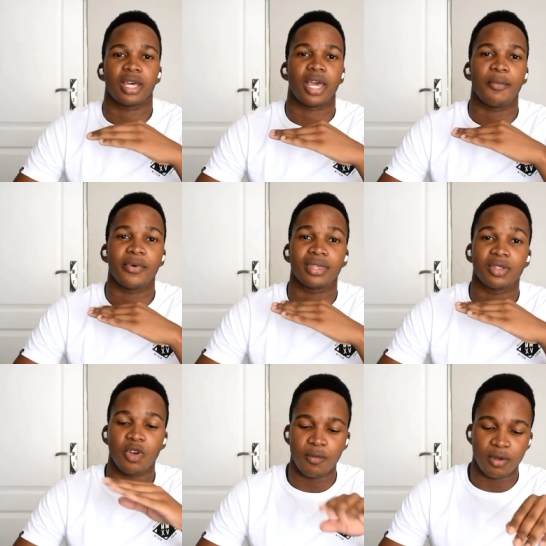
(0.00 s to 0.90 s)
they came with
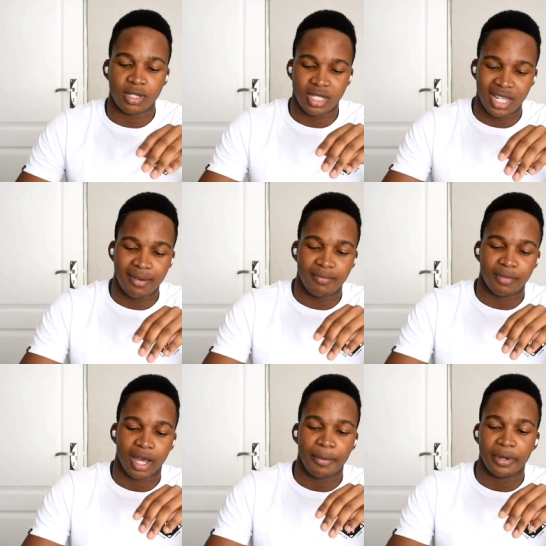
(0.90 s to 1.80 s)
the normal
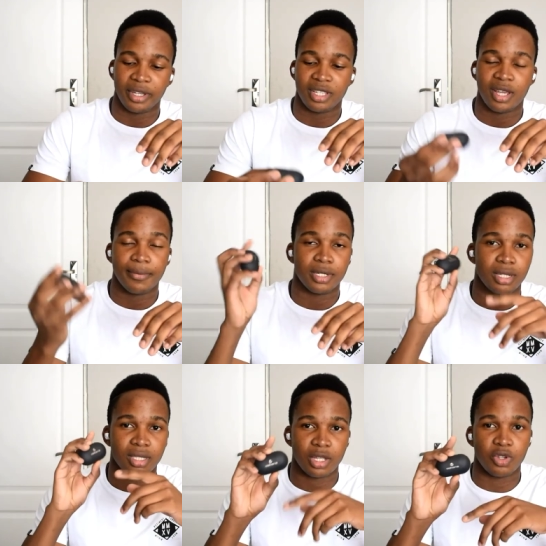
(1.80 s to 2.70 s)
same rubber ear
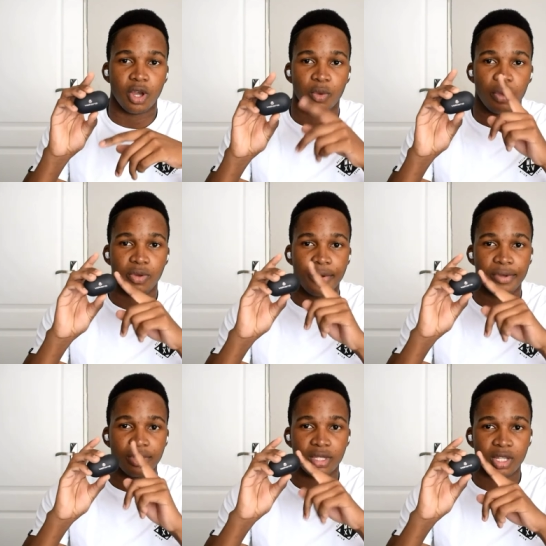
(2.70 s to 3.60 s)
tips that you got when you
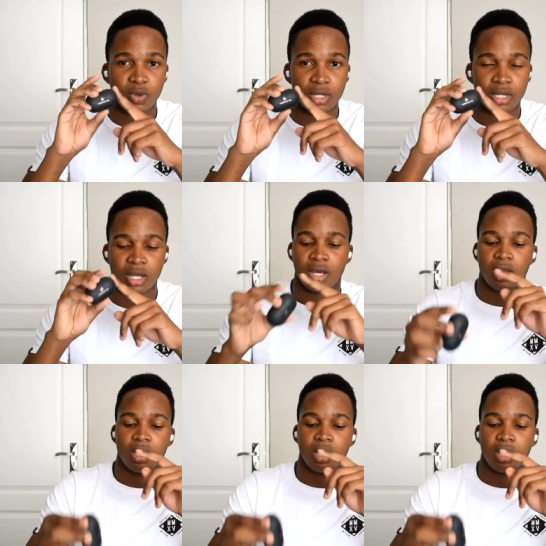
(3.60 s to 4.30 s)
were using these ones.